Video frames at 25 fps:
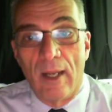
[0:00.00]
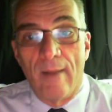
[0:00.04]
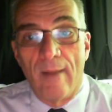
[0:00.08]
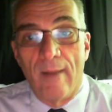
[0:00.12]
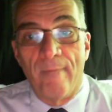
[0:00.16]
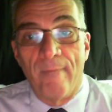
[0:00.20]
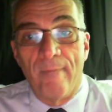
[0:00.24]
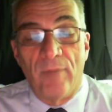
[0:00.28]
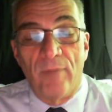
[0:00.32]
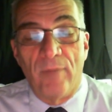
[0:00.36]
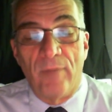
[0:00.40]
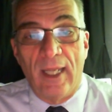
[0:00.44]

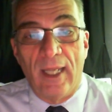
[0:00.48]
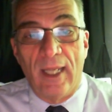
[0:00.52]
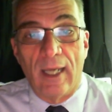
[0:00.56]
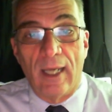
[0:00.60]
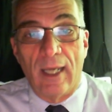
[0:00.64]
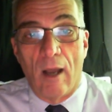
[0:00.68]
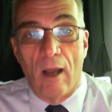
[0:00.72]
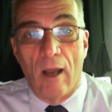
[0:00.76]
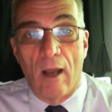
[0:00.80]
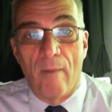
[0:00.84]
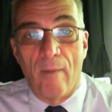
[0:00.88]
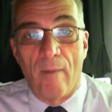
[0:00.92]
the
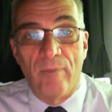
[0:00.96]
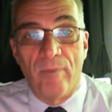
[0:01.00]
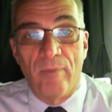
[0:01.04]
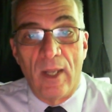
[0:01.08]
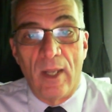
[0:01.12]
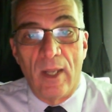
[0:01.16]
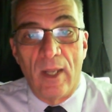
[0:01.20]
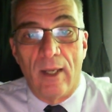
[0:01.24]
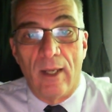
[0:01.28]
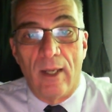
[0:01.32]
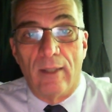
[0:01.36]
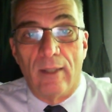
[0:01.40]
um,
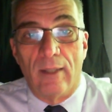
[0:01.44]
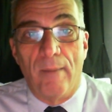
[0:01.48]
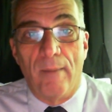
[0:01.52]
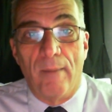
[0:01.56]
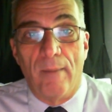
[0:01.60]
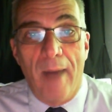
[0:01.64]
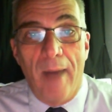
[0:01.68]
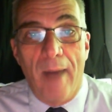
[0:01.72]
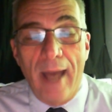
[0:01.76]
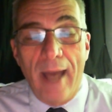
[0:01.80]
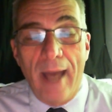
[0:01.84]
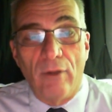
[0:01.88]
the
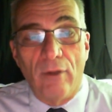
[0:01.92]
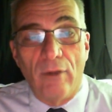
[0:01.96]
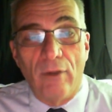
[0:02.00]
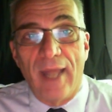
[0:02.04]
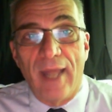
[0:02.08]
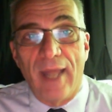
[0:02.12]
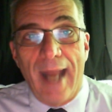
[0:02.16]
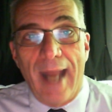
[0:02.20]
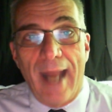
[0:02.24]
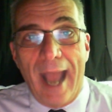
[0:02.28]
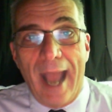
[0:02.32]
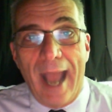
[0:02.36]
model
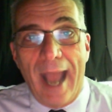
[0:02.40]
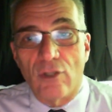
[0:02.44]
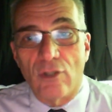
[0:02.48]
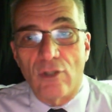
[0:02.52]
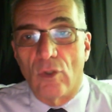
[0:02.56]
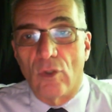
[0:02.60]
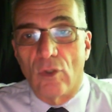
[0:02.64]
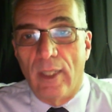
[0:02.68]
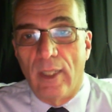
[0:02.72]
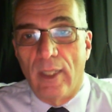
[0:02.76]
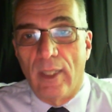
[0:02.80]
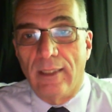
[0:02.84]
that
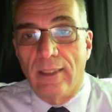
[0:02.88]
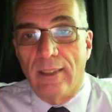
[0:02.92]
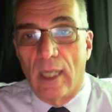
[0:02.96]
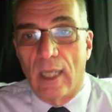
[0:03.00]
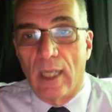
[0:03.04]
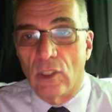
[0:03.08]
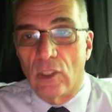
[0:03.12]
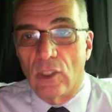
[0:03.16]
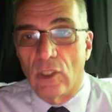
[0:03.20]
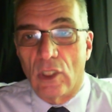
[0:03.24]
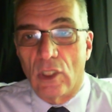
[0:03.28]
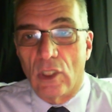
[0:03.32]
actually
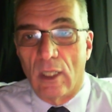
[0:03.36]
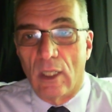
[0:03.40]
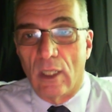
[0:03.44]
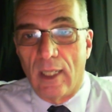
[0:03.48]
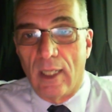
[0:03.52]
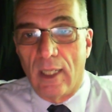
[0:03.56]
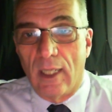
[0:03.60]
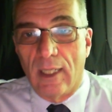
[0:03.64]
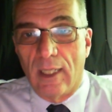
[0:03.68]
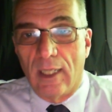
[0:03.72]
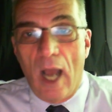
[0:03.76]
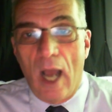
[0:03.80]
does
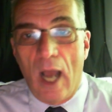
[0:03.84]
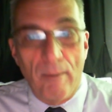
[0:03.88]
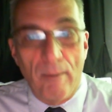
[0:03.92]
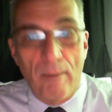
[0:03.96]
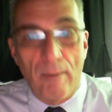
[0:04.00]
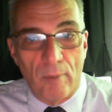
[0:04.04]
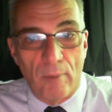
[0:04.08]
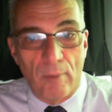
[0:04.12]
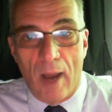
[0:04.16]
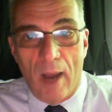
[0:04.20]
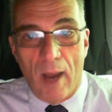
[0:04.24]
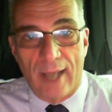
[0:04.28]
the
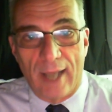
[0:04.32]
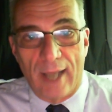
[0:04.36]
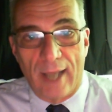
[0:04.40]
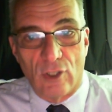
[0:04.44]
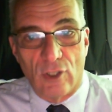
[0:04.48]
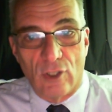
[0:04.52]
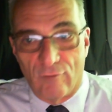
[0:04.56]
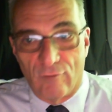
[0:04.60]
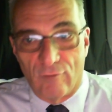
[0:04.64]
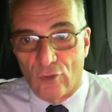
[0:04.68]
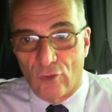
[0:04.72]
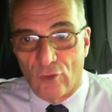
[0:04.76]
compromise
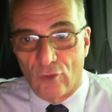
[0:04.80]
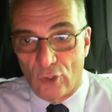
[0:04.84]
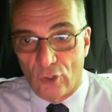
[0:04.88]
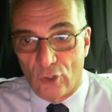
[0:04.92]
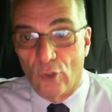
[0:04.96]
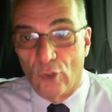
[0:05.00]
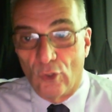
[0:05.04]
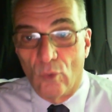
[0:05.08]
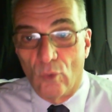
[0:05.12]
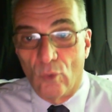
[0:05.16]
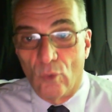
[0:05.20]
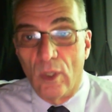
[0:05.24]
of the
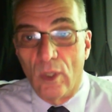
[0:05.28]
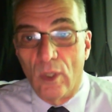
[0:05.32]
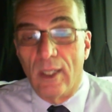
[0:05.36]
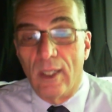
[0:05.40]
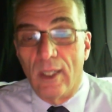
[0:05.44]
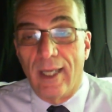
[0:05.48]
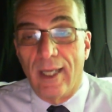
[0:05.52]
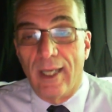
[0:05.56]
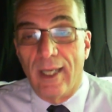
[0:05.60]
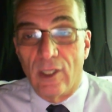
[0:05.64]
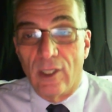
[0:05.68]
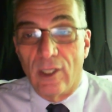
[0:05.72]
two
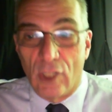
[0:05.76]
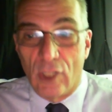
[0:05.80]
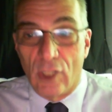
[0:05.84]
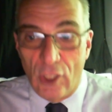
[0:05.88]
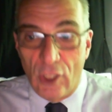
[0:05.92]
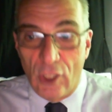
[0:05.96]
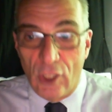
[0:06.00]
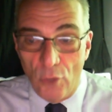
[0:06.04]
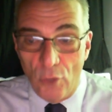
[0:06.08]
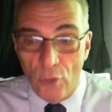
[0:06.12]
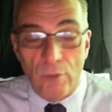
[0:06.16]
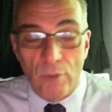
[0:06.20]
is the
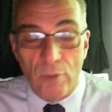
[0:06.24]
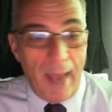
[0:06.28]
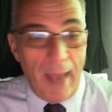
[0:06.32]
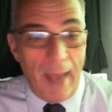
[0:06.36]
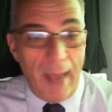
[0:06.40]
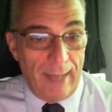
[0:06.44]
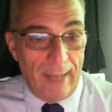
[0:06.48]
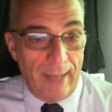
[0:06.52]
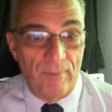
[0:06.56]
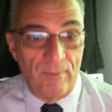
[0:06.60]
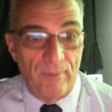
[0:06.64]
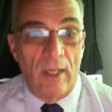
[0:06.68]
U K
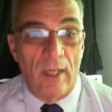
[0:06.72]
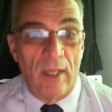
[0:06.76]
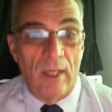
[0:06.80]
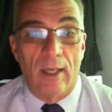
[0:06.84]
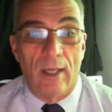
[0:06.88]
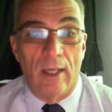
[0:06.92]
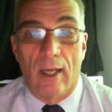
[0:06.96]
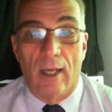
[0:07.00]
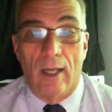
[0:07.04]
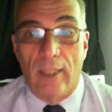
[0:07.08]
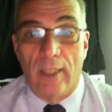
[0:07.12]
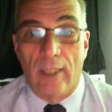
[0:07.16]
Met,
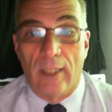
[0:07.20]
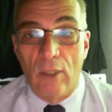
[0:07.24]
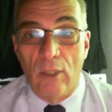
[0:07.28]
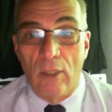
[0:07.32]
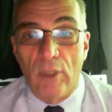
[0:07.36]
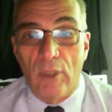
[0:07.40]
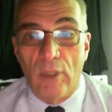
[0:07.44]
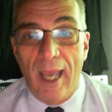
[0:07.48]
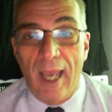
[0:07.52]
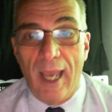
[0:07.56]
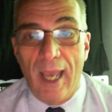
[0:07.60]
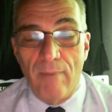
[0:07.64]
uh, the U
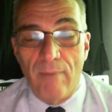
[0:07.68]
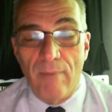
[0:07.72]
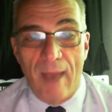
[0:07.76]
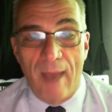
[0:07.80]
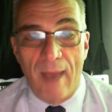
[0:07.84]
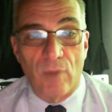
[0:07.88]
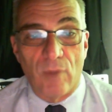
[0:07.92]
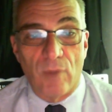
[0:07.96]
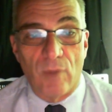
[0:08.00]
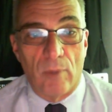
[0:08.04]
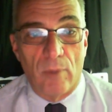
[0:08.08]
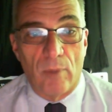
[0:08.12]
K
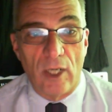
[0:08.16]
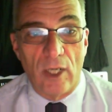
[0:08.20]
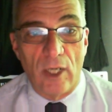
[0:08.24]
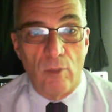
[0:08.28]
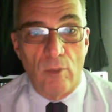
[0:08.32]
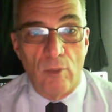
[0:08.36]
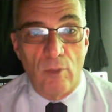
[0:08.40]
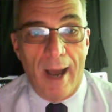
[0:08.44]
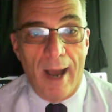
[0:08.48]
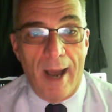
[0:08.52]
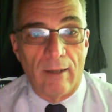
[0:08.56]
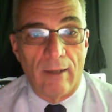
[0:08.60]
Met, the British
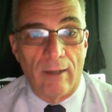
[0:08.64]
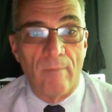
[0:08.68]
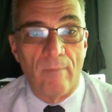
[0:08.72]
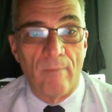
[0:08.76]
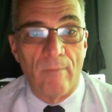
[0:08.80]
model.